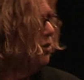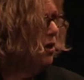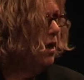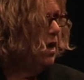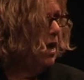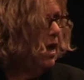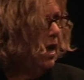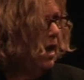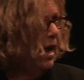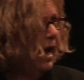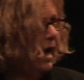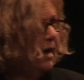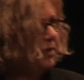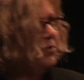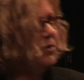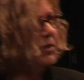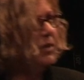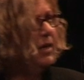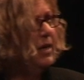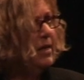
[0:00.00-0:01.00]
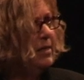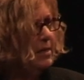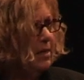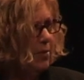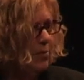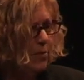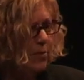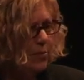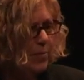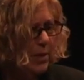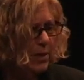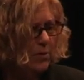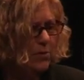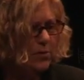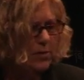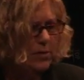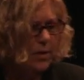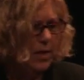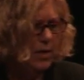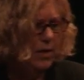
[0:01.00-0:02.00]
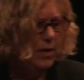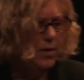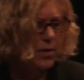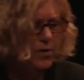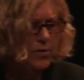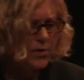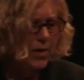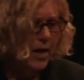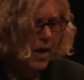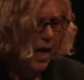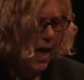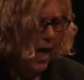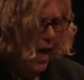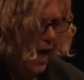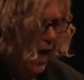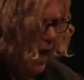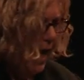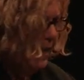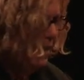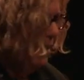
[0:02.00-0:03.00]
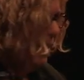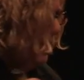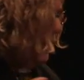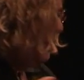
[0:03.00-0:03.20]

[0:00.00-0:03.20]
are actually some of the pictures they used. And